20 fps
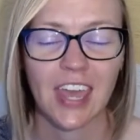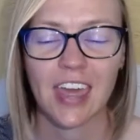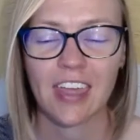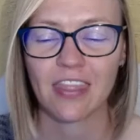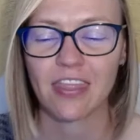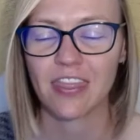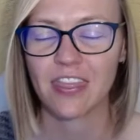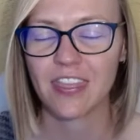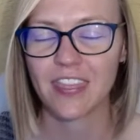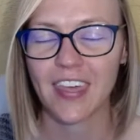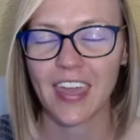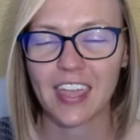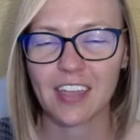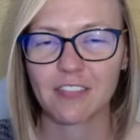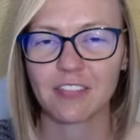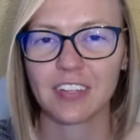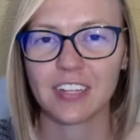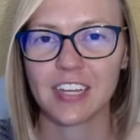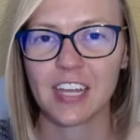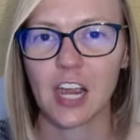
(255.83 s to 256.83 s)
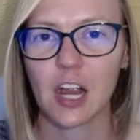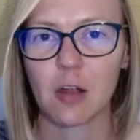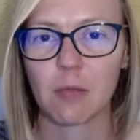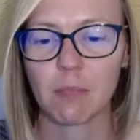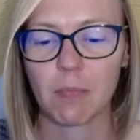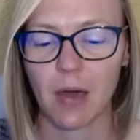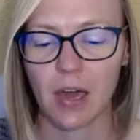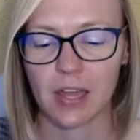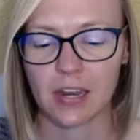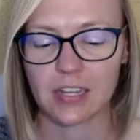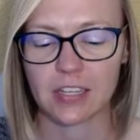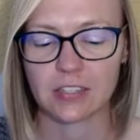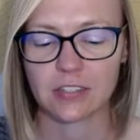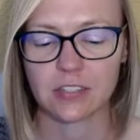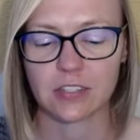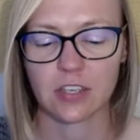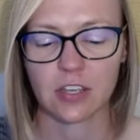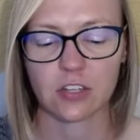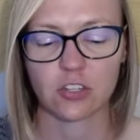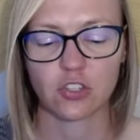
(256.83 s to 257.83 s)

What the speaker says: And thankfully, our bodies